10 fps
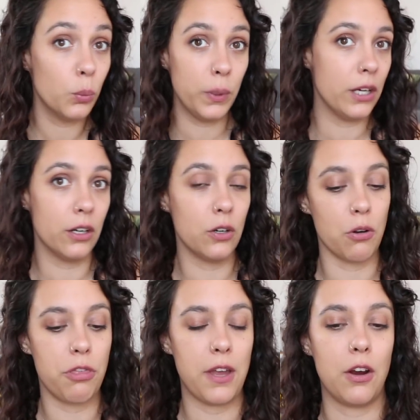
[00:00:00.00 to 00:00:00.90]
weird
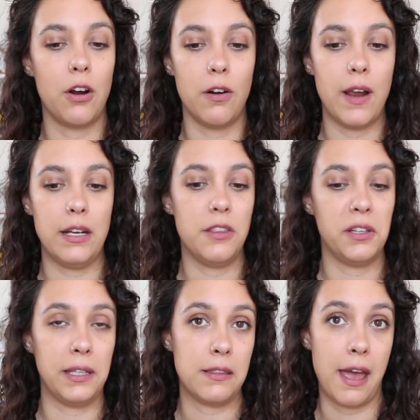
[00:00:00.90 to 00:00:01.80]
or thicker or
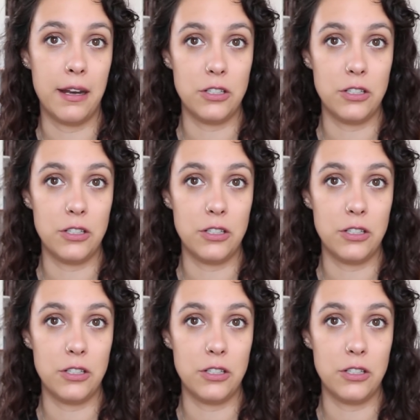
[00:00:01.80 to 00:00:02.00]
anything like that.